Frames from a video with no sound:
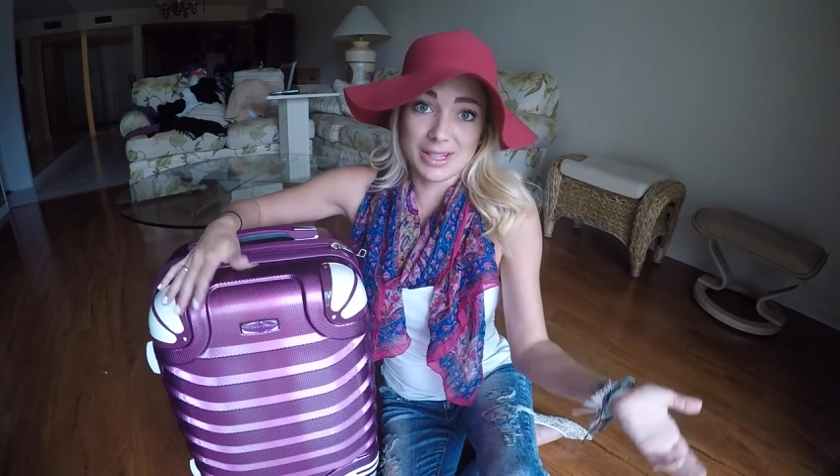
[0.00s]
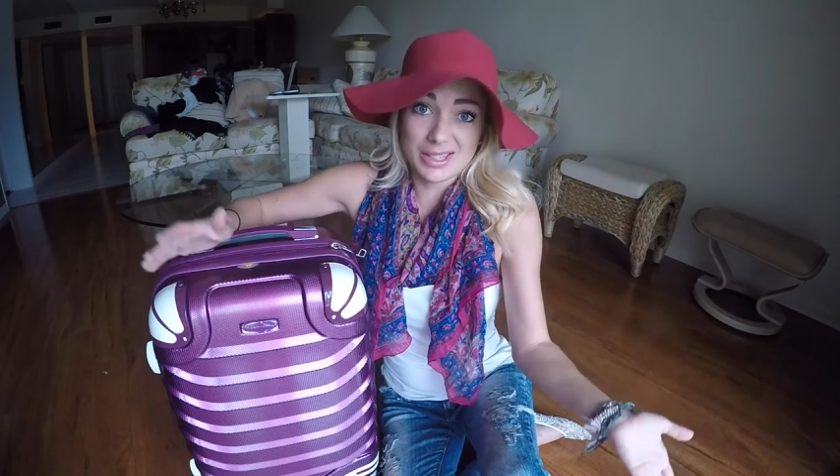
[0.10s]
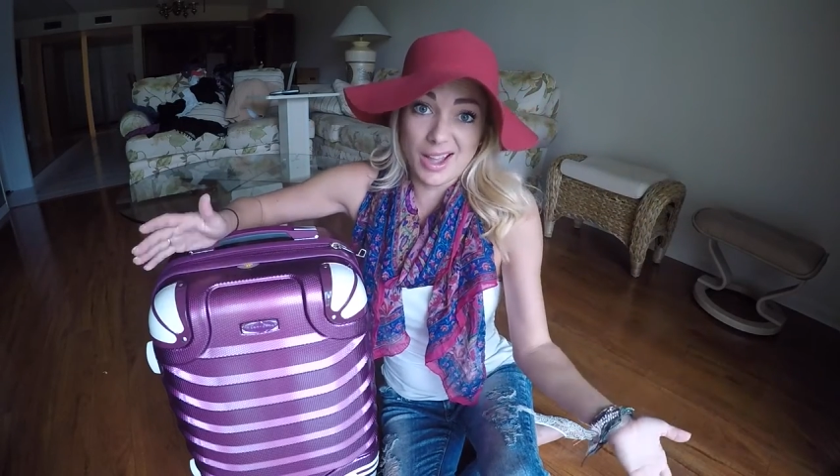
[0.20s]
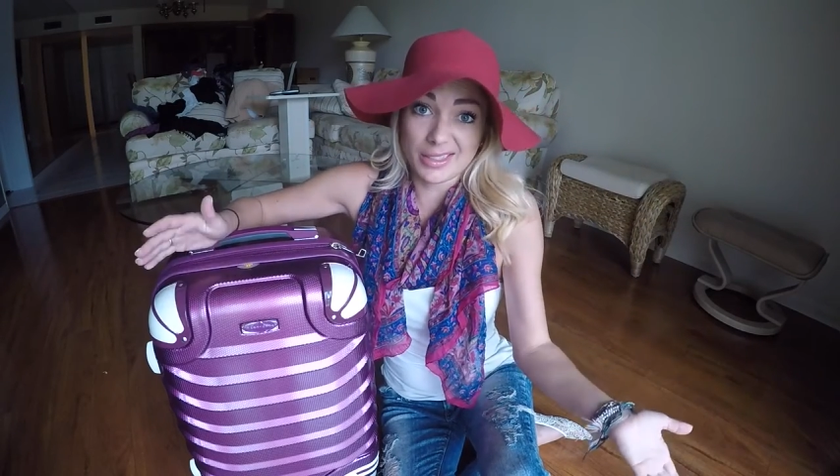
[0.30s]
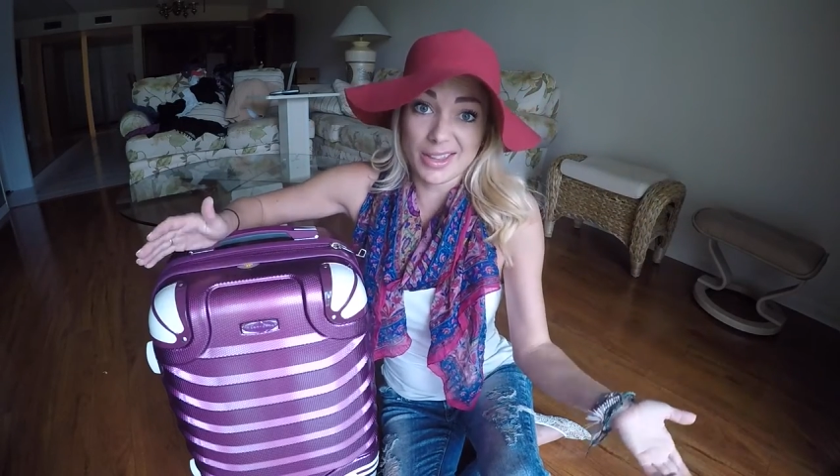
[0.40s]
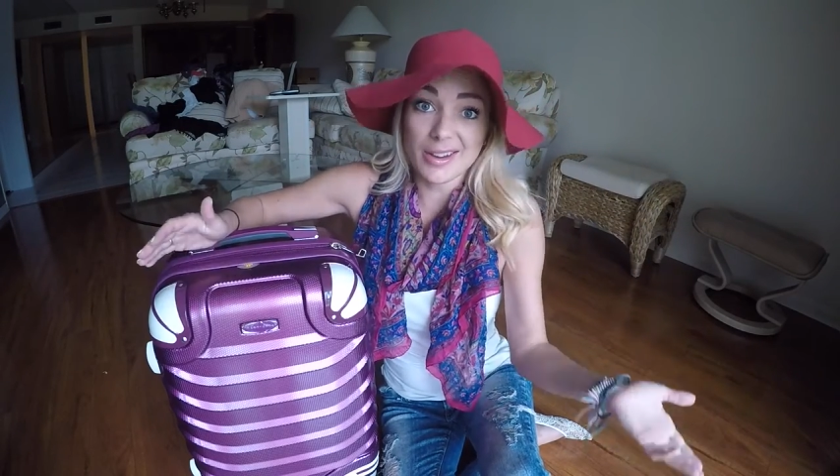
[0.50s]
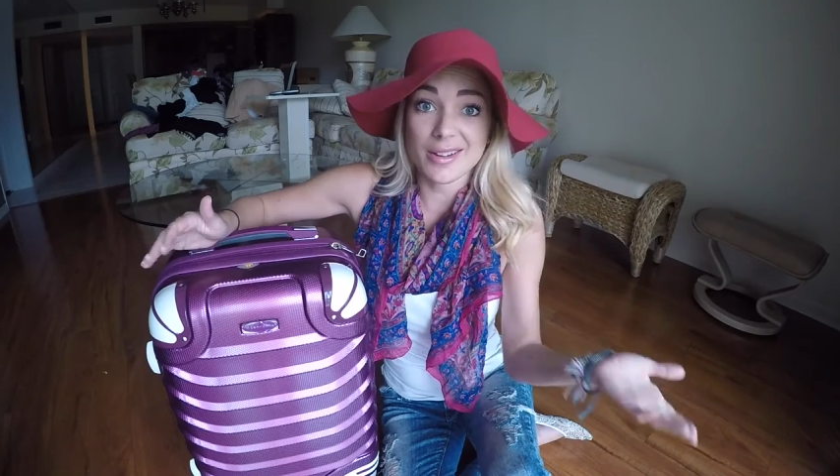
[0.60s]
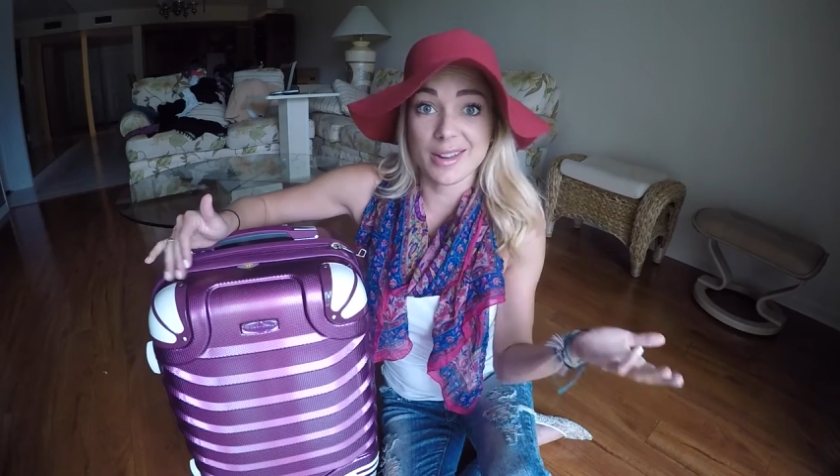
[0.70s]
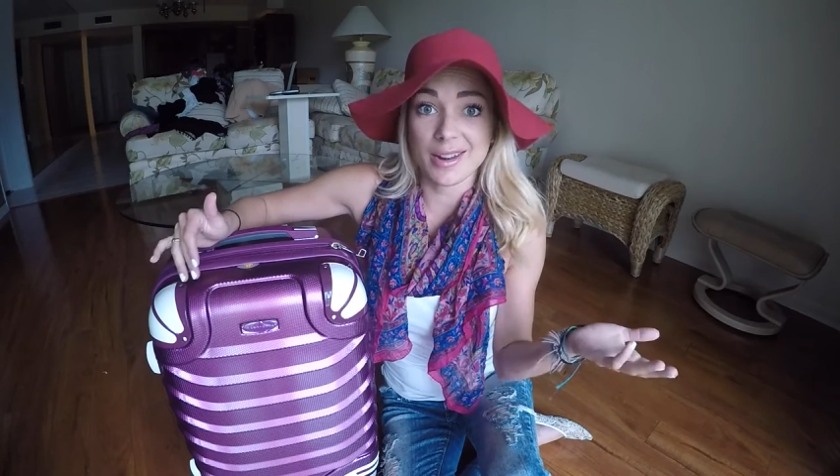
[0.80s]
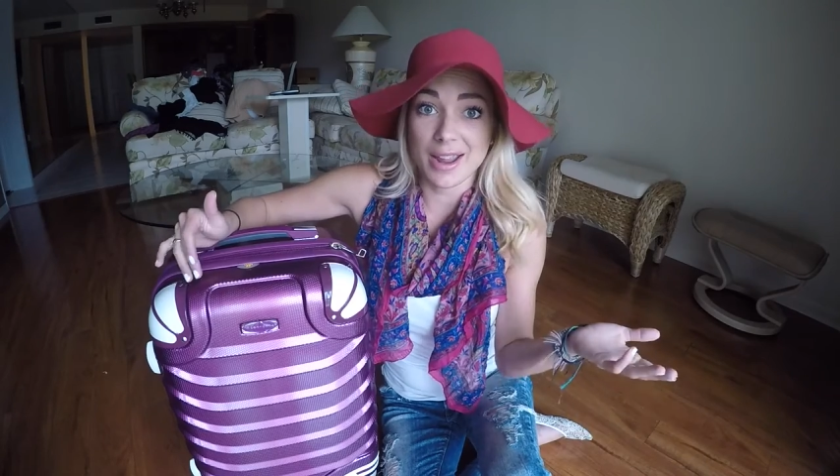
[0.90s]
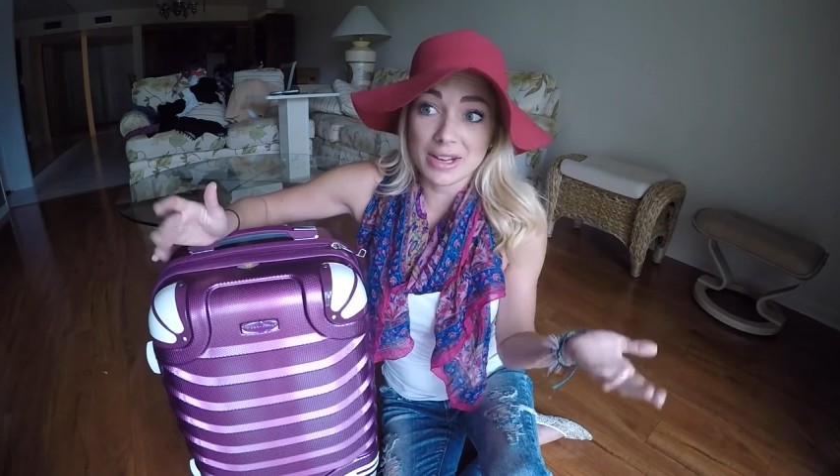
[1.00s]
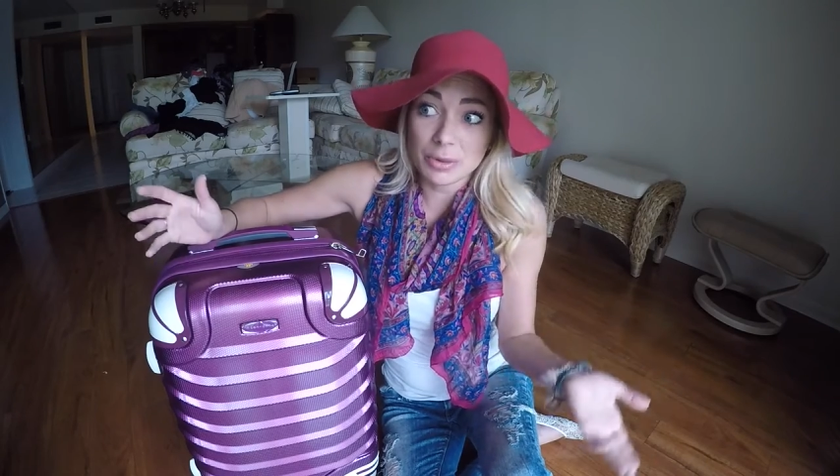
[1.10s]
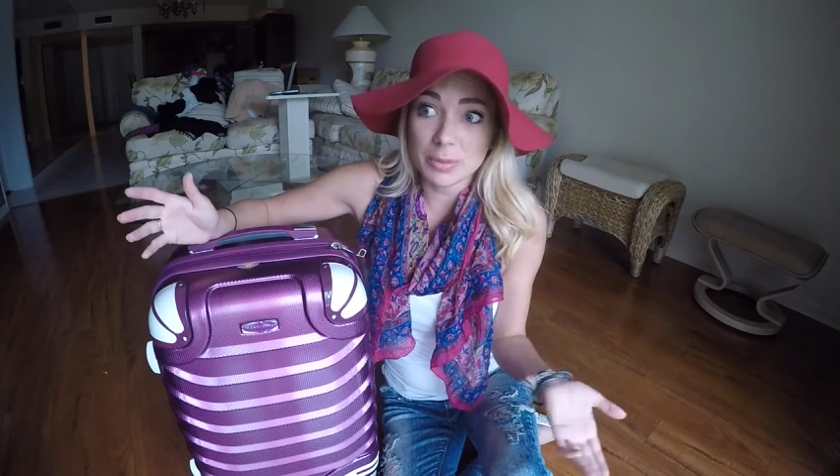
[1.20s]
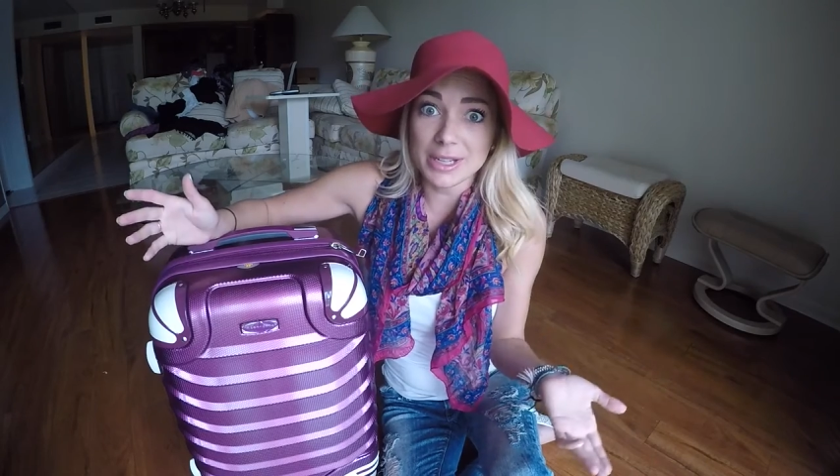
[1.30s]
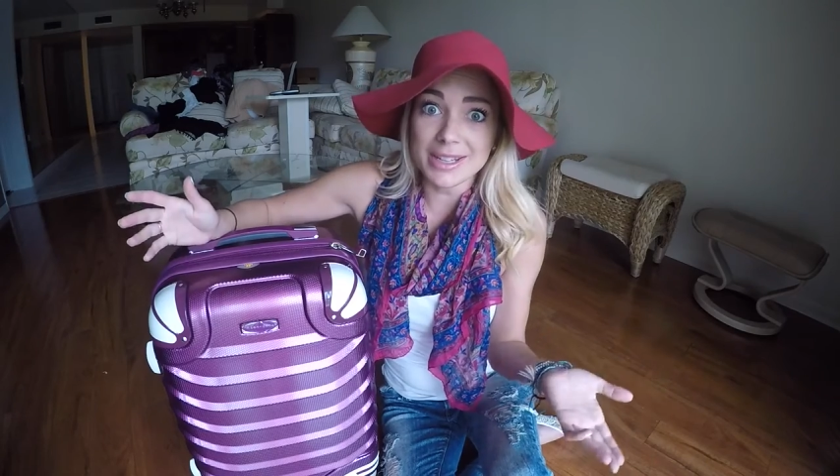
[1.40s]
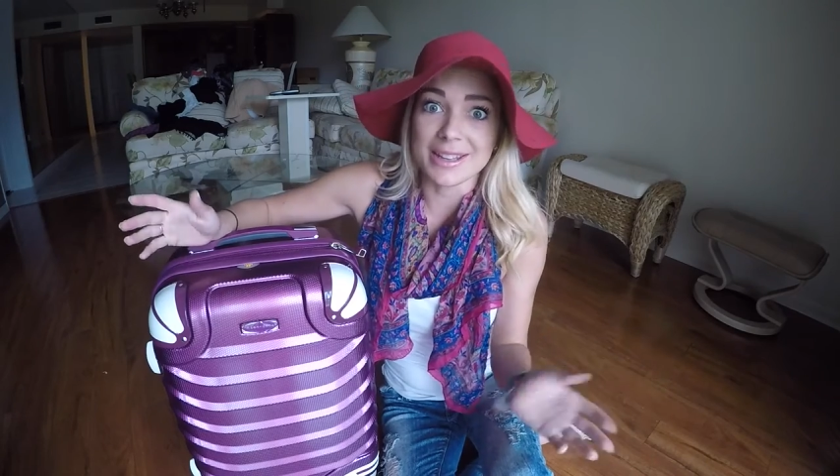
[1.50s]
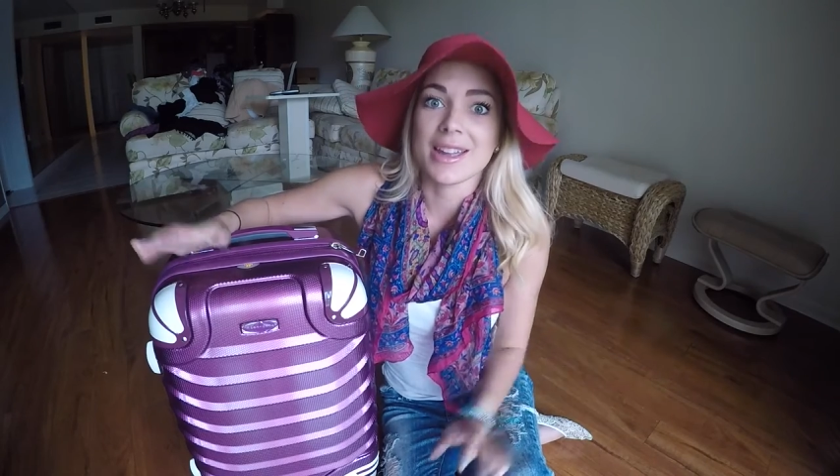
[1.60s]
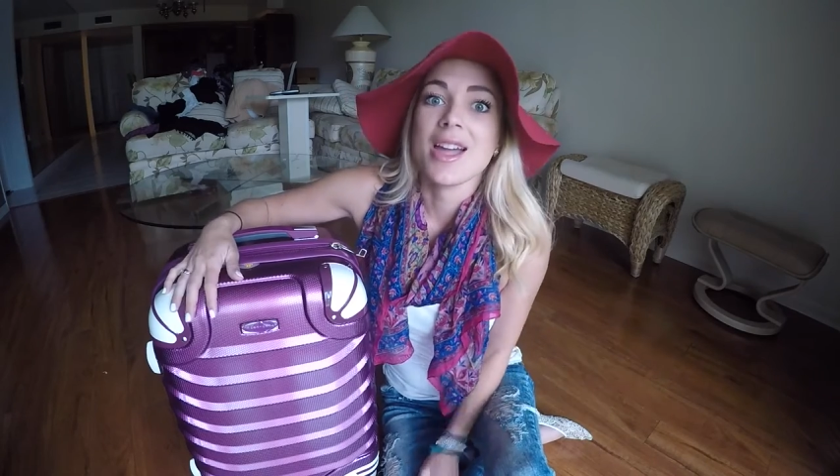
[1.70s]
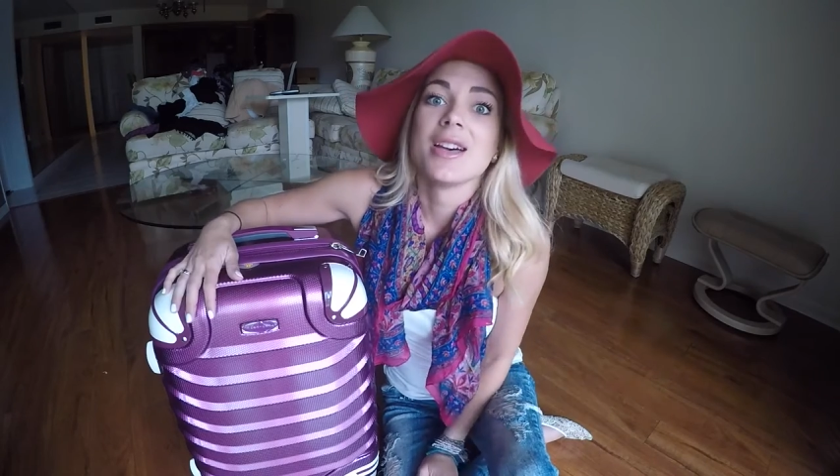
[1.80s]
It's hot there, and I can wear a bikini.